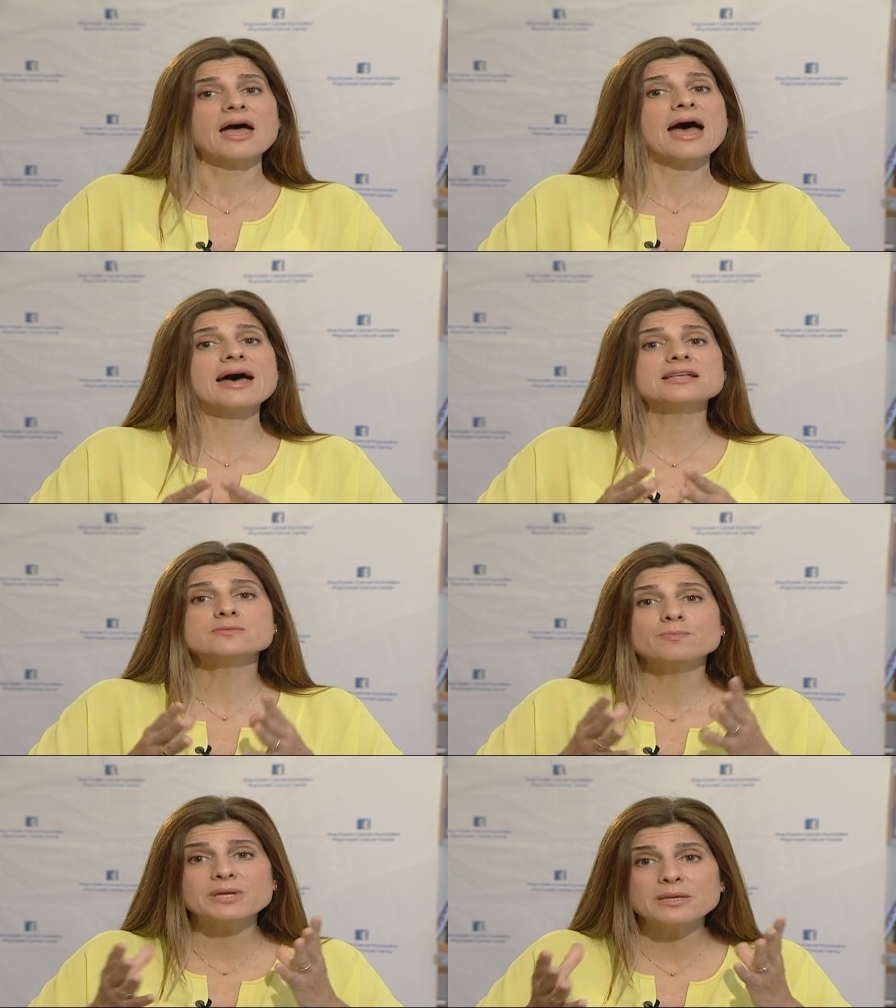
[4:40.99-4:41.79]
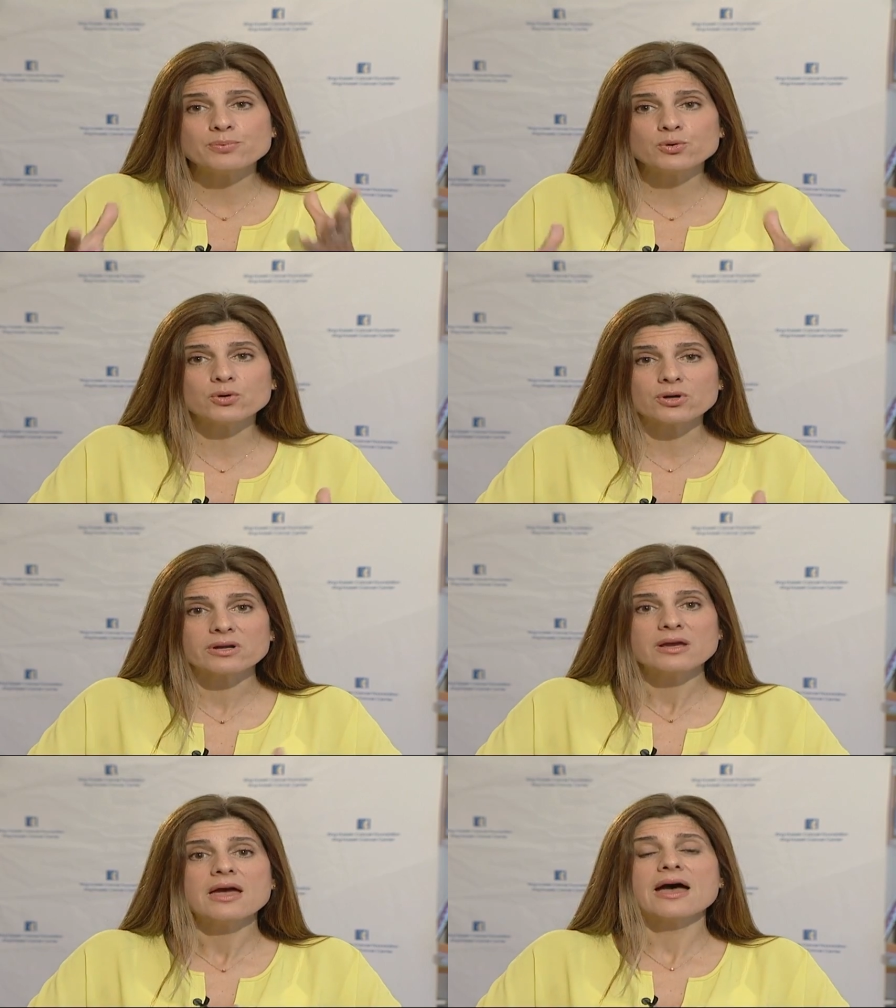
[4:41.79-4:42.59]
and be poor
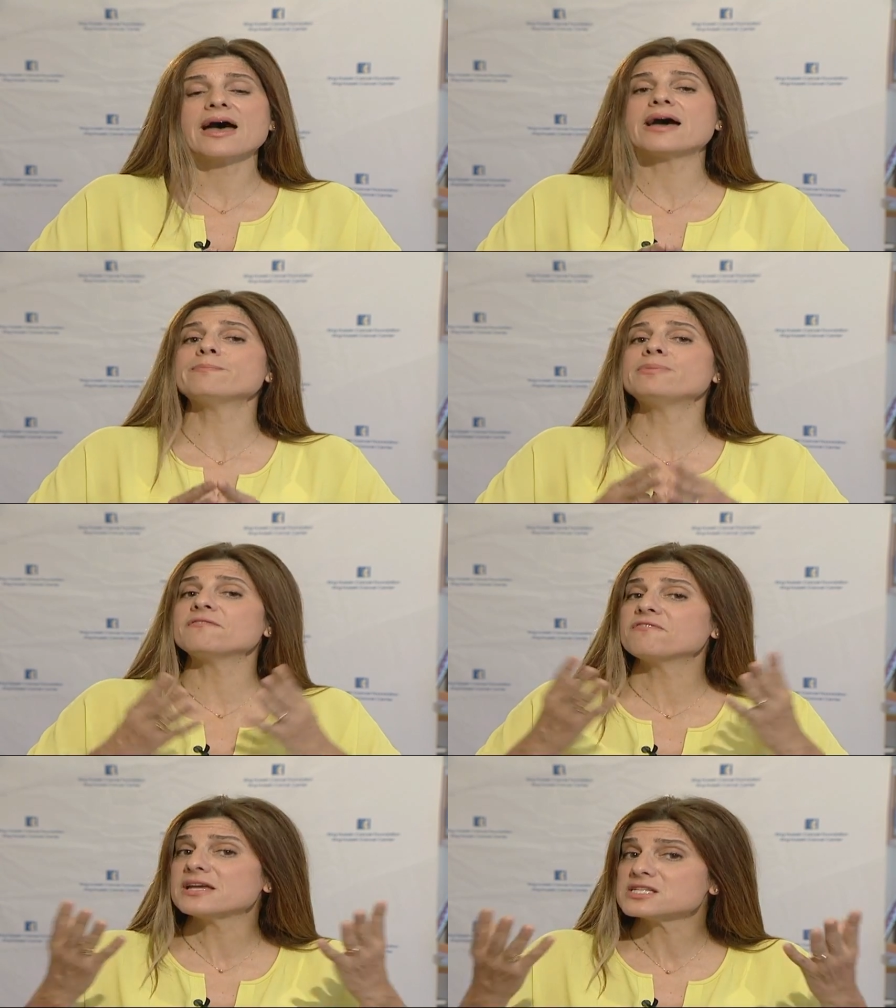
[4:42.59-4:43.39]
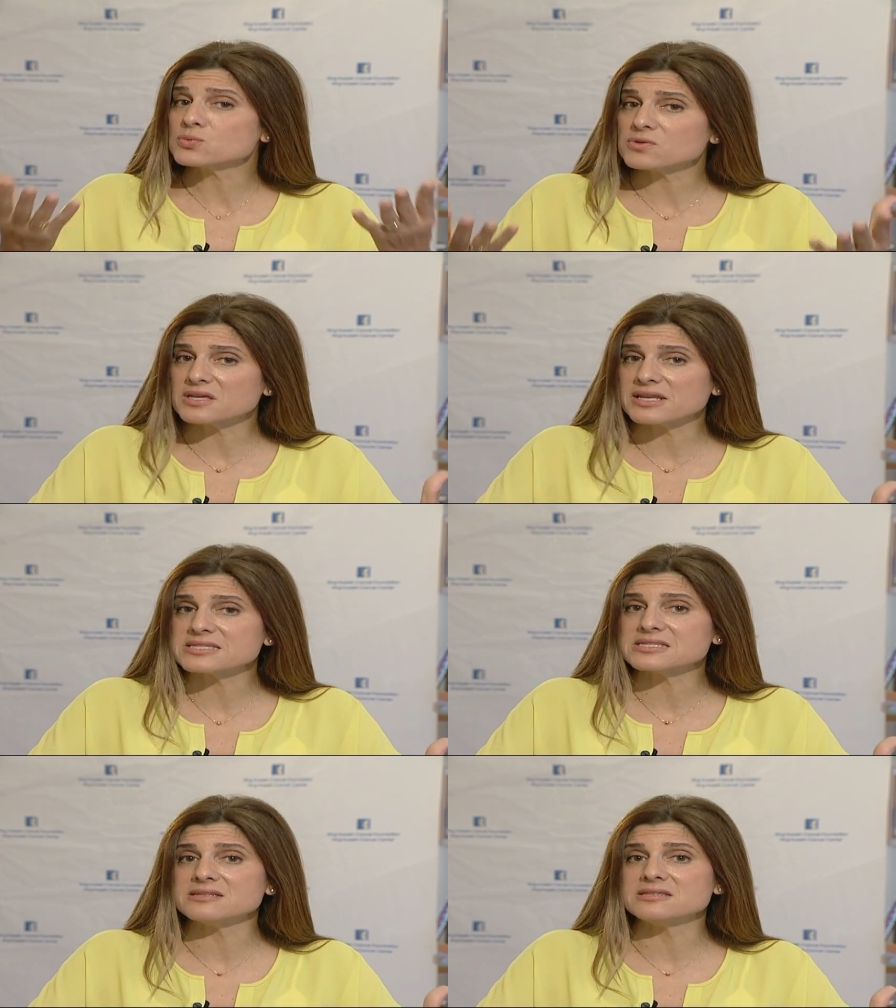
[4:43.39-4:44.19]
and be faced with an
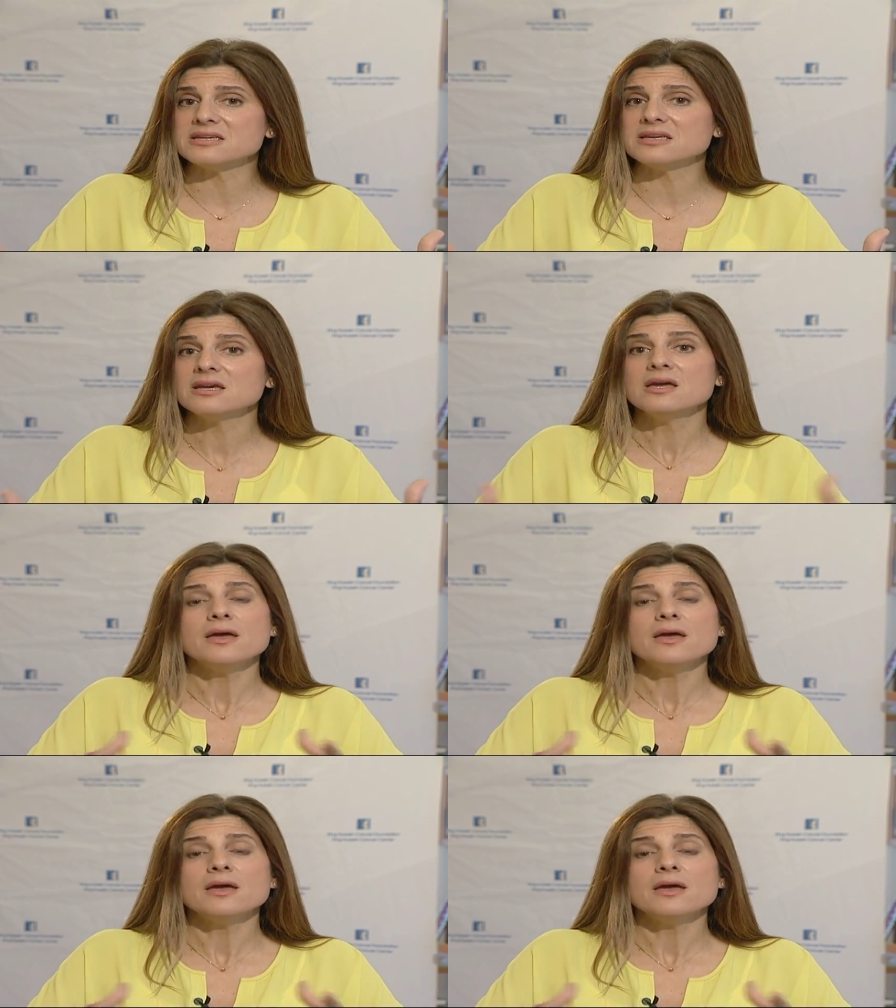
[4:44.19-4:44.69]
NCD